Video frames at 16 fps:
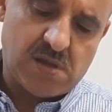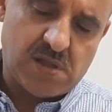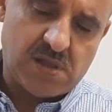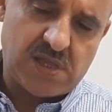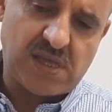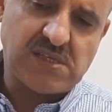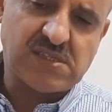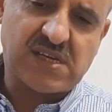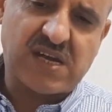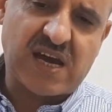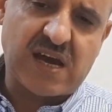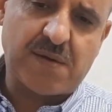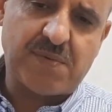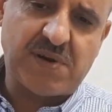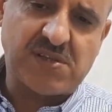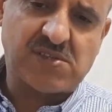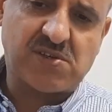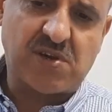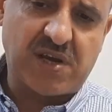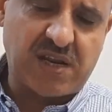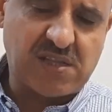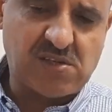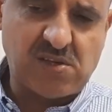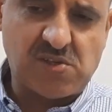this carbon is
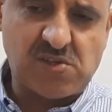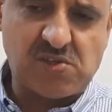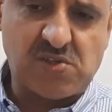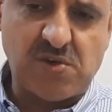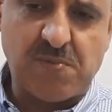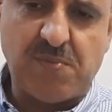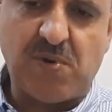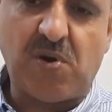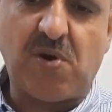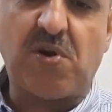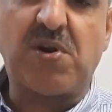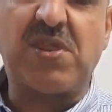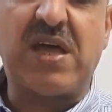connected to more